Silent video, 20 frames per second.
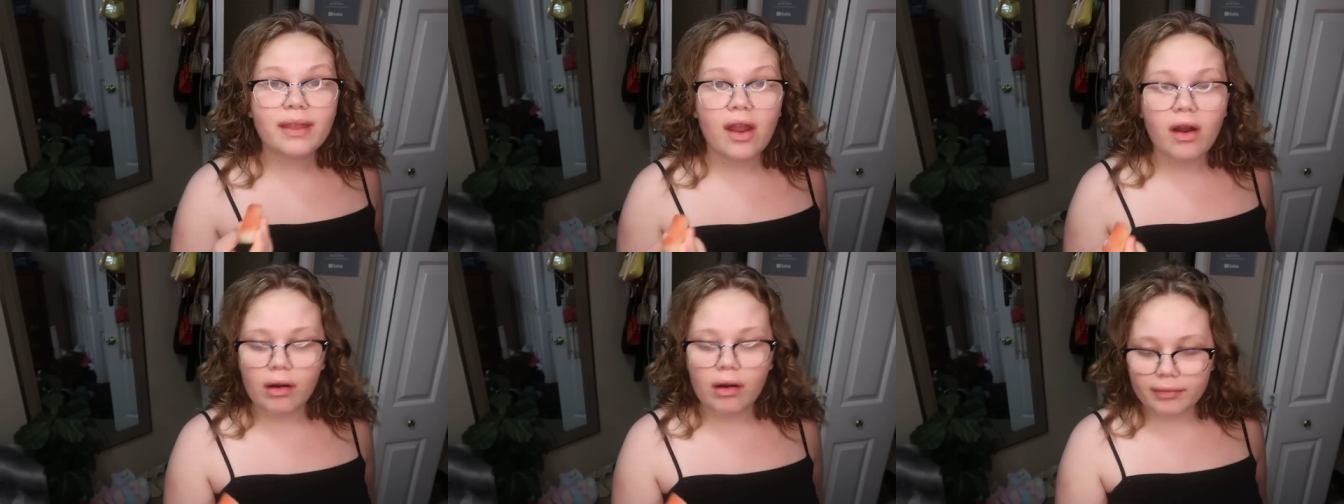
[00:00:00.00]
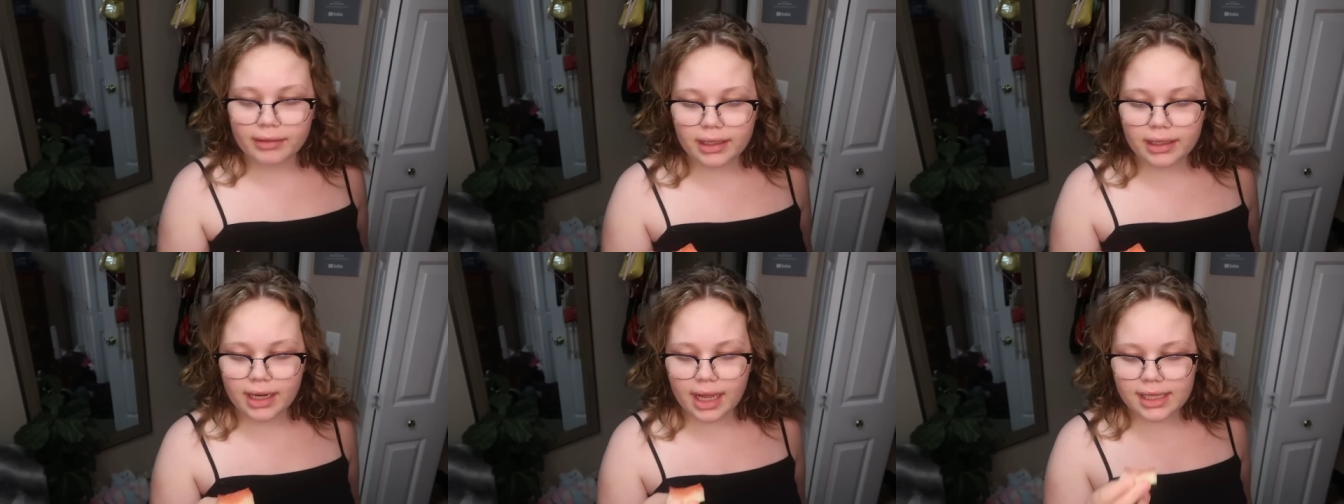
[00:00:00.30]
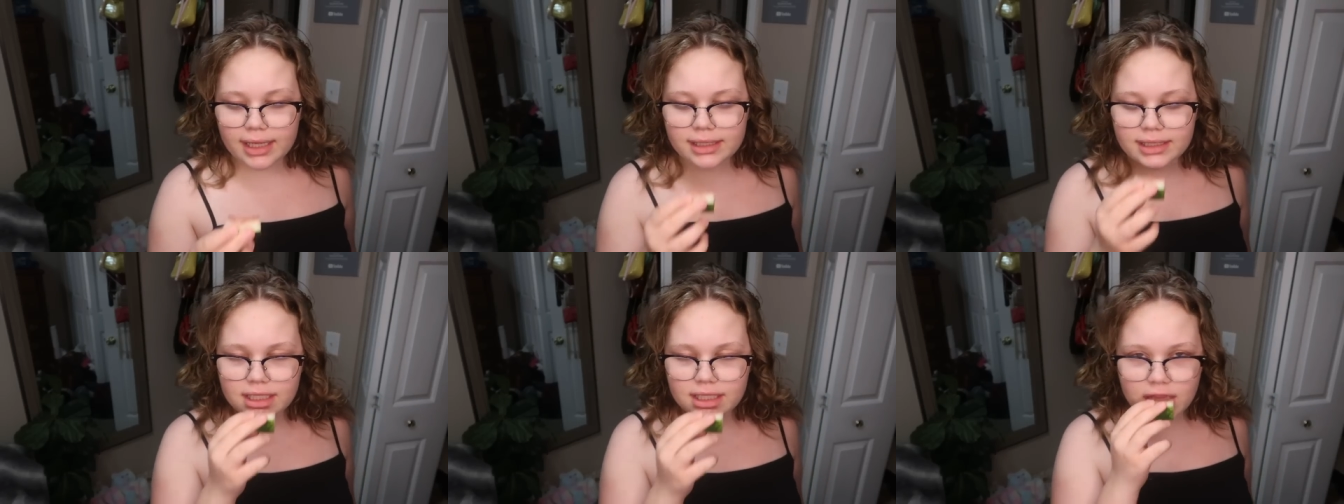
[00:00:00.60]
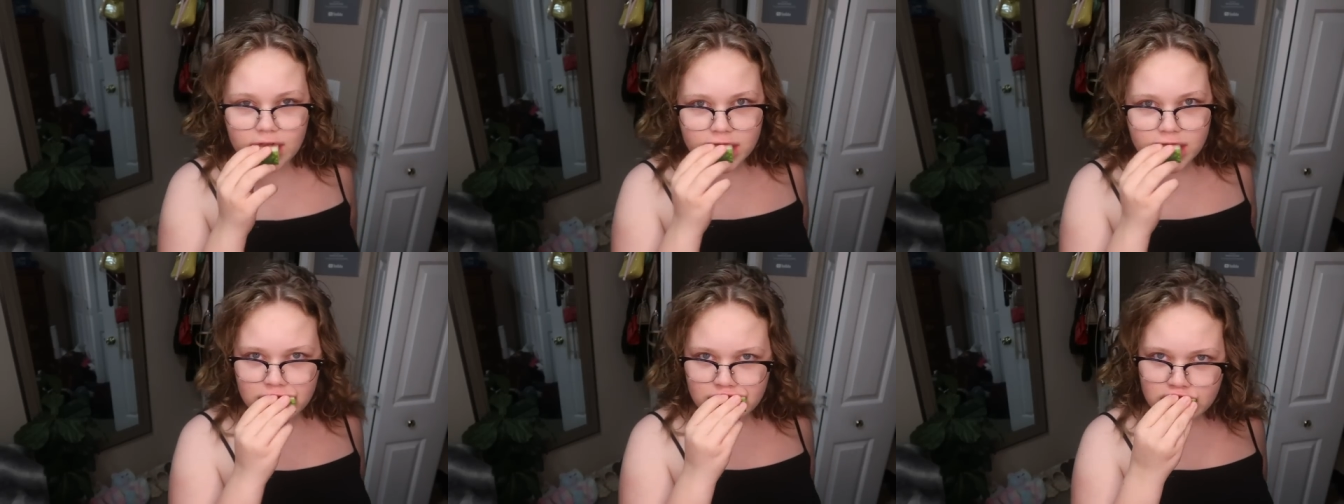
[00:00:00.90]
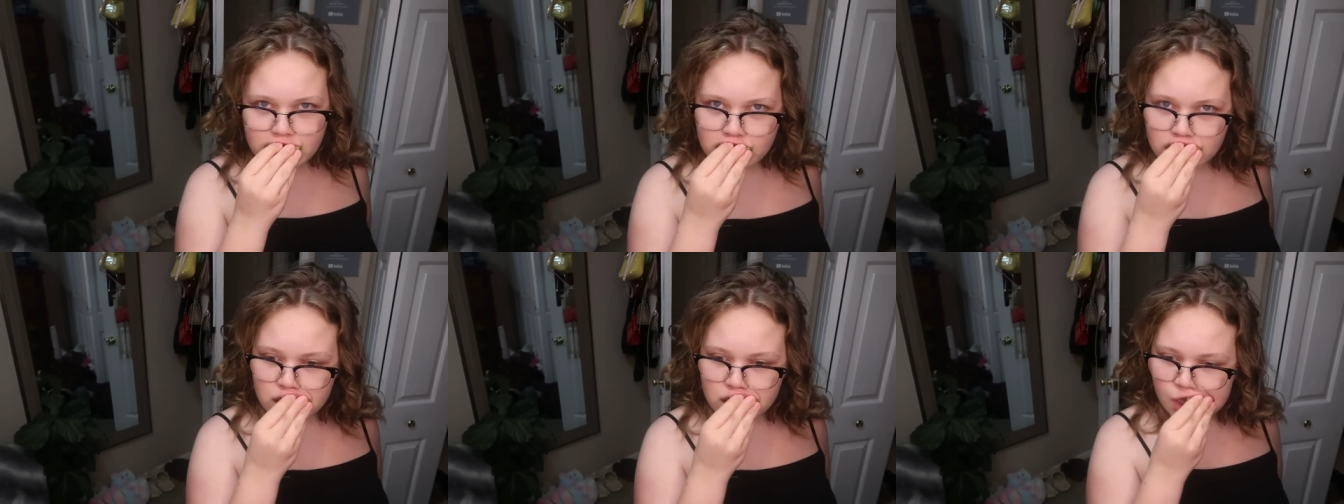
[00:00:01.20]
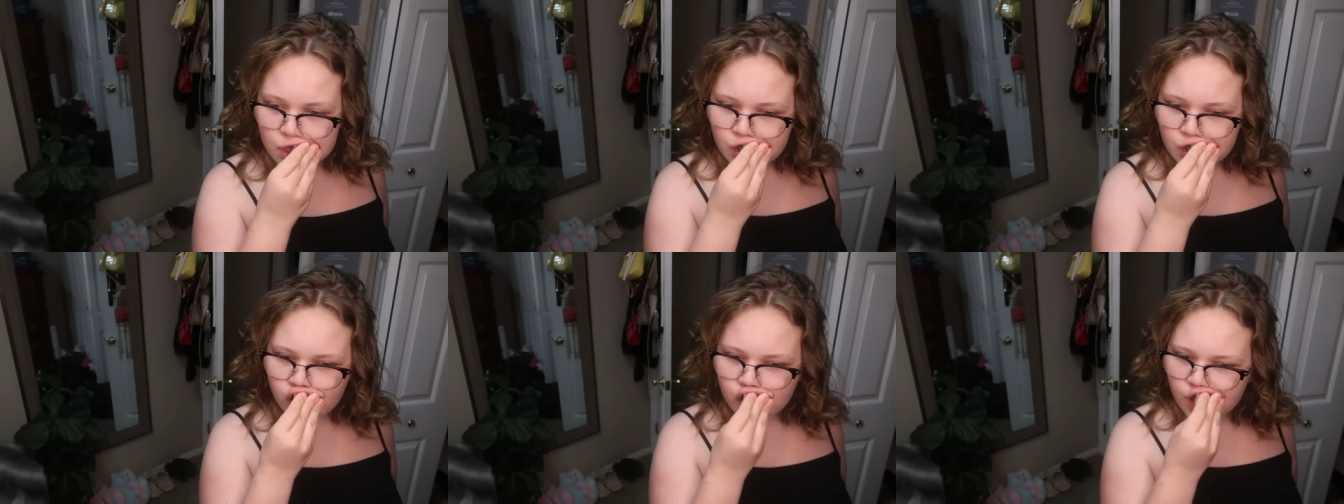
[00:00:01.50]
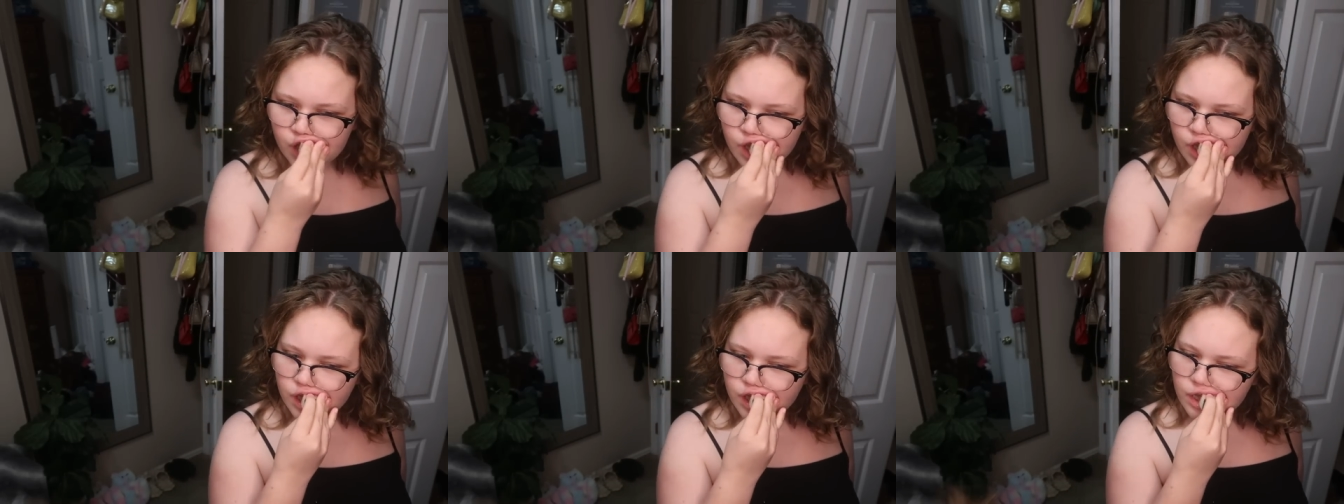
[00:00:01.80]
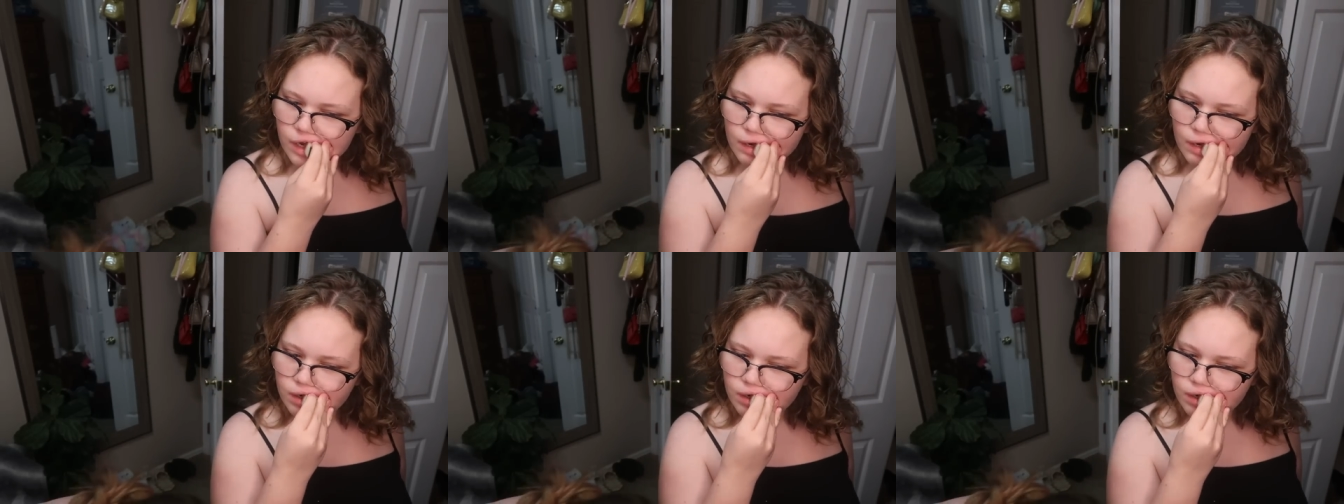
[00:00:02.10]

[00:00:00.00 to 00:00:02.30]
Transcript: all really nice. You